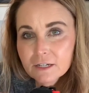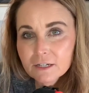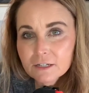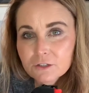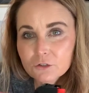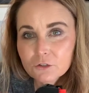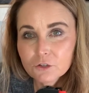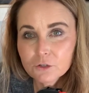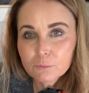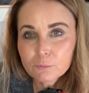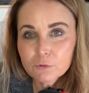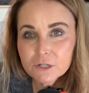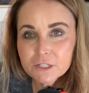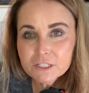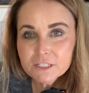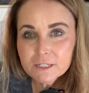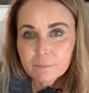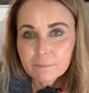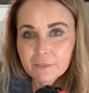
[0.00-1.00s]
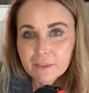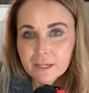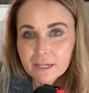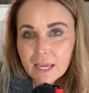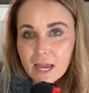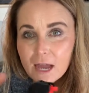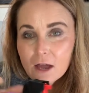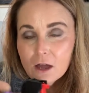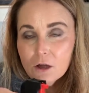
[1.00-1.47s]
You could print something
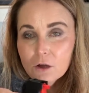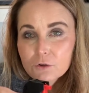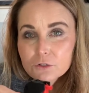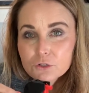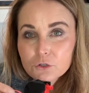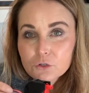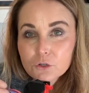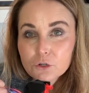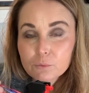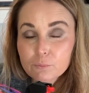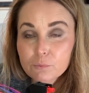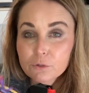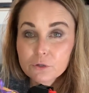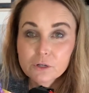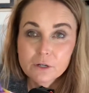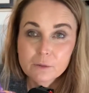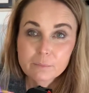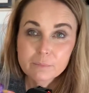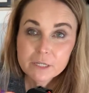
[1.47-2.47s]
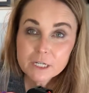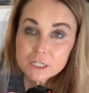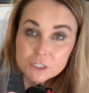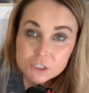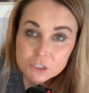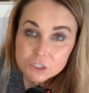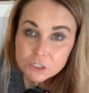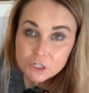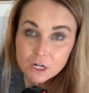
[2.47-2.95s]
out. You could put a
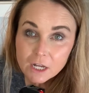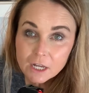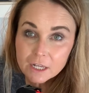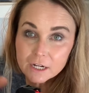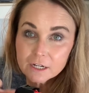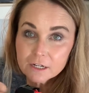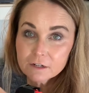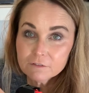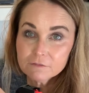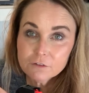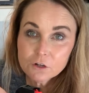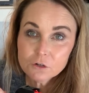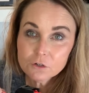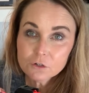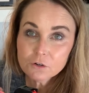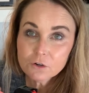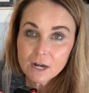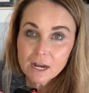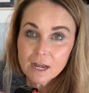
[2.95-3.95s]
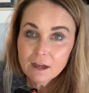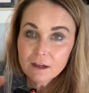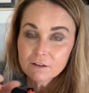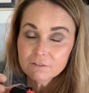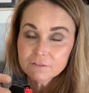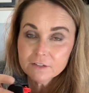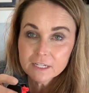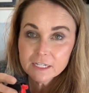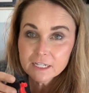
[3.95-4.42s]
picture on it, a
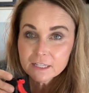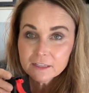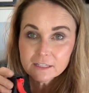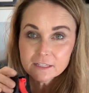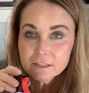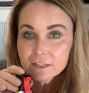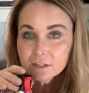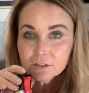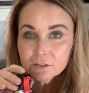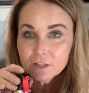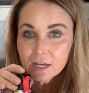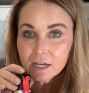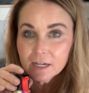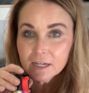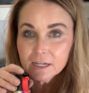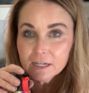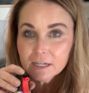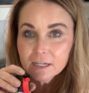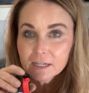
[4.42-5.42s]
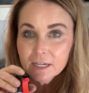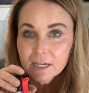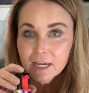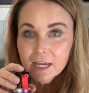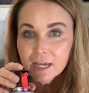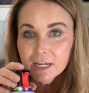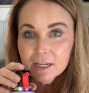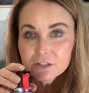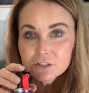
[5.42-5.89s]
photograph, anything that you like,
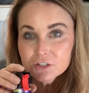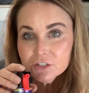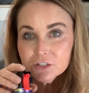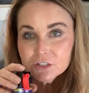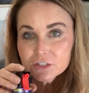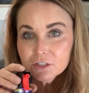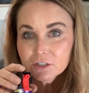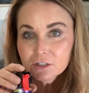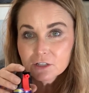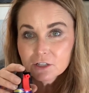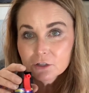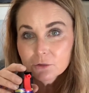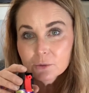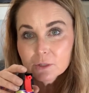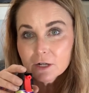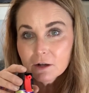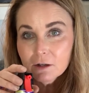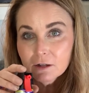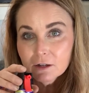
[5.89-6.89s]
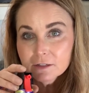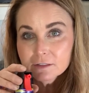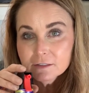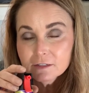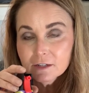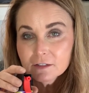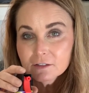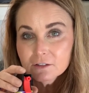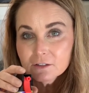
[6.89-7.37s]
and just glue it on
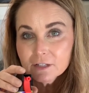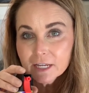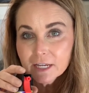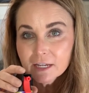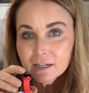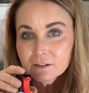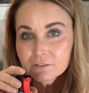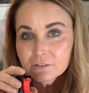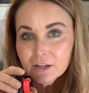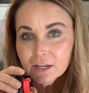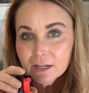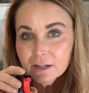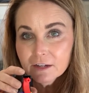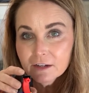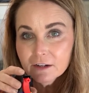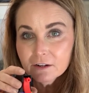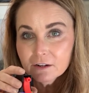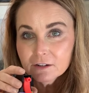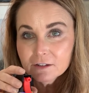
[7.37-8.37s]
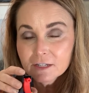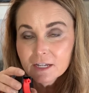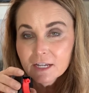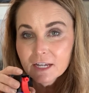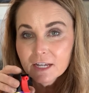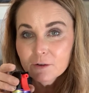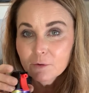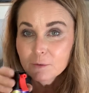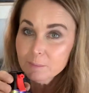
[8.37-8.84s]
a little can of canned air.
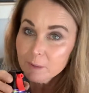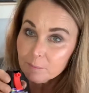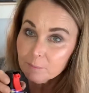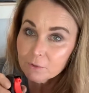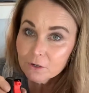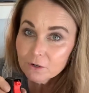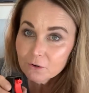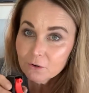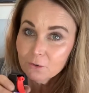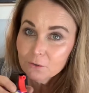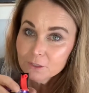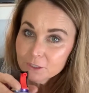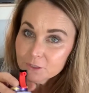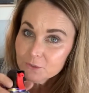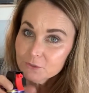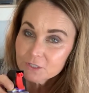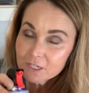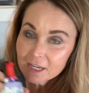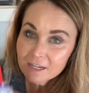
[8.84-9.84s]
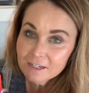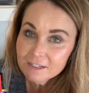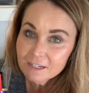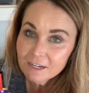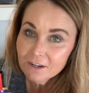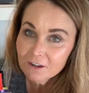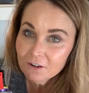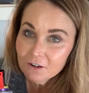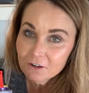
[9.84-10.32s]
Remember, only use canned
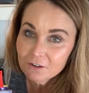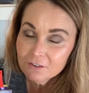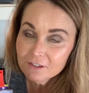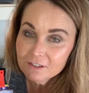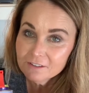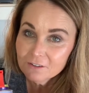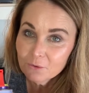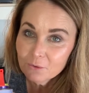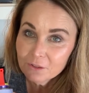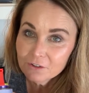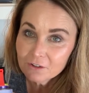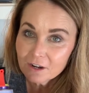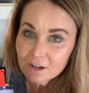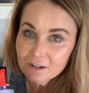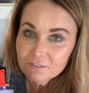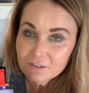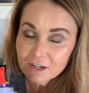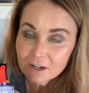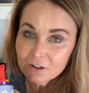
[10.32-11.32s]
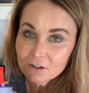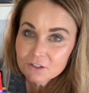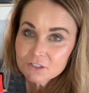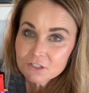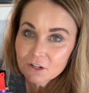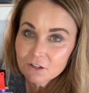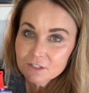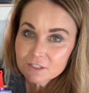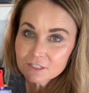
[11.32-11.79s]
air. No other kind of
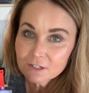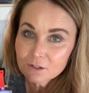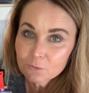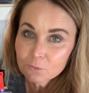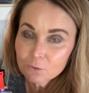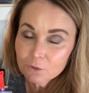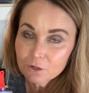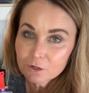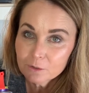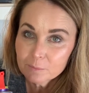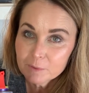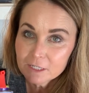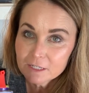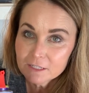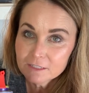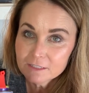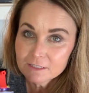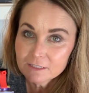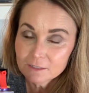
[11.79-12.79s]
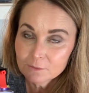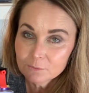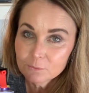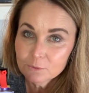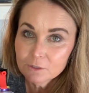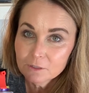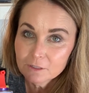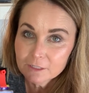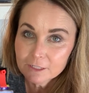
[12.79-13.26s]
aerosol is going to work because it
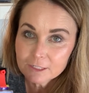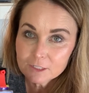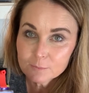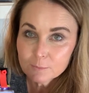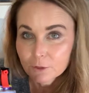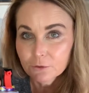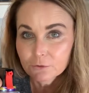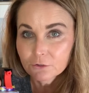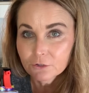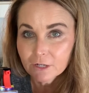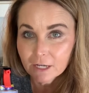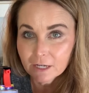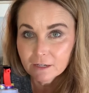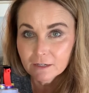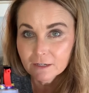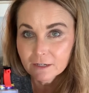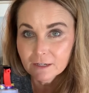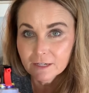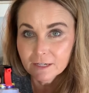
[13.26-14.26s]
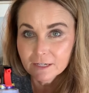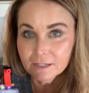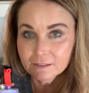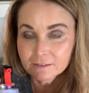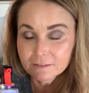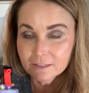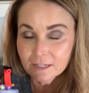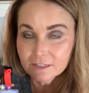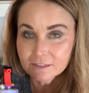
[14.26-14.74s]
will explode your cake,
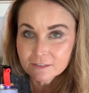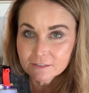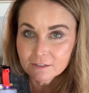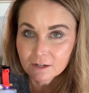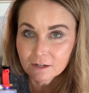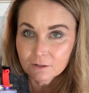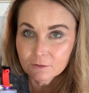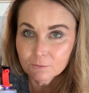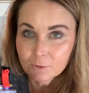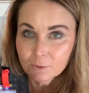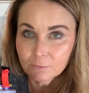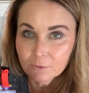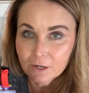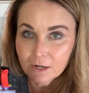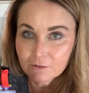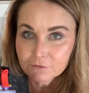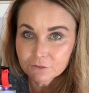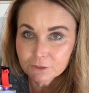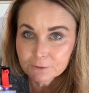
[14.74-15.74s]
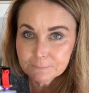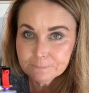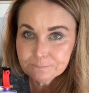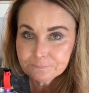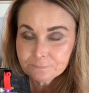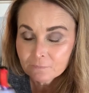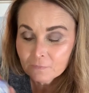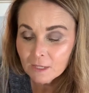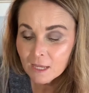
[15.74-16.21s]
and that's not what we're after.
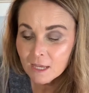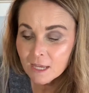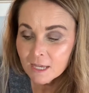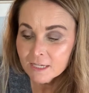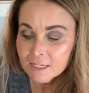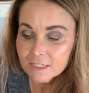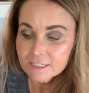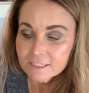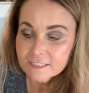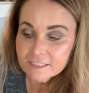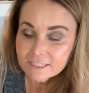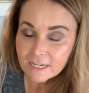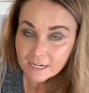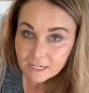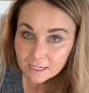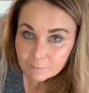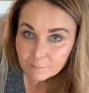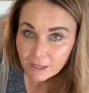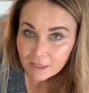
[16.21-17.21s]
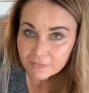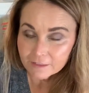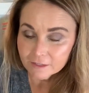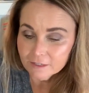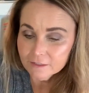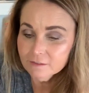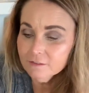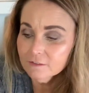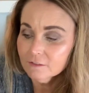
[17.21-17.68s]
Second
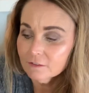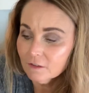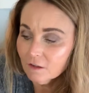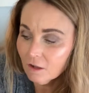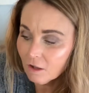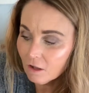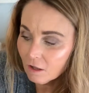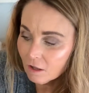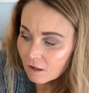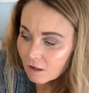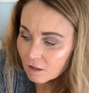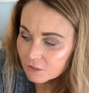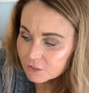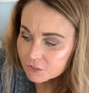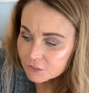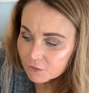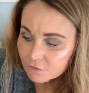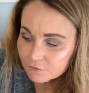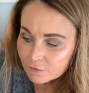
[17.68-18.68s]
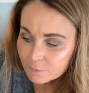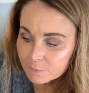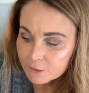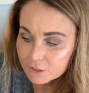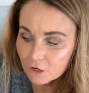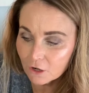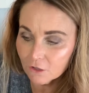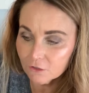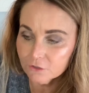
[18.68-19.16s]
method, also from the
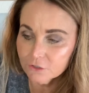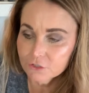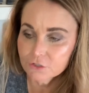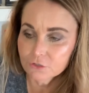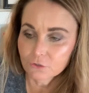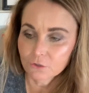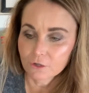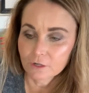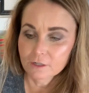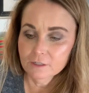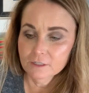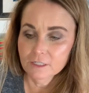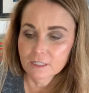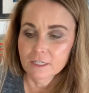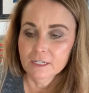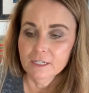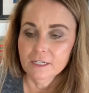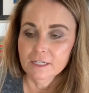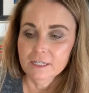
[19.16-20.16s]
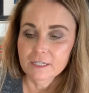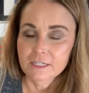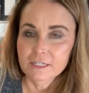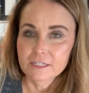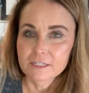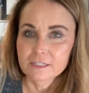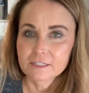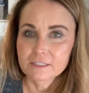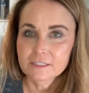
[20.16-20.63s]
dollar store,
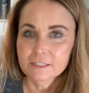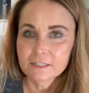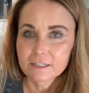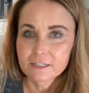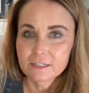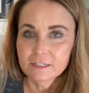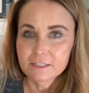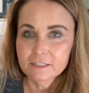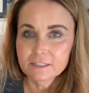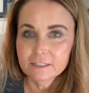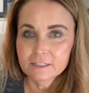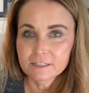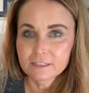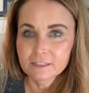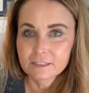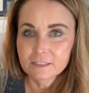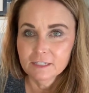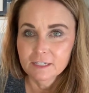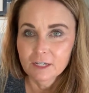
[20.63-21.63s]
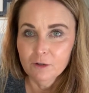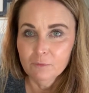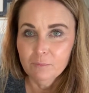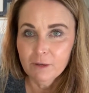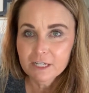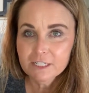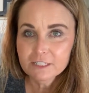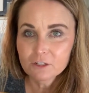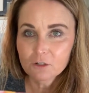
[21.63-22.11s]
is this
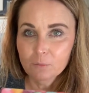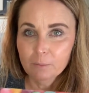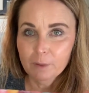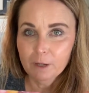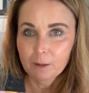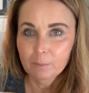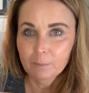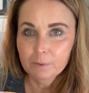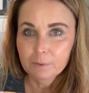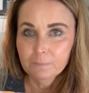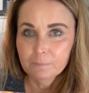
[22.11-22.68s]
bicycle pump.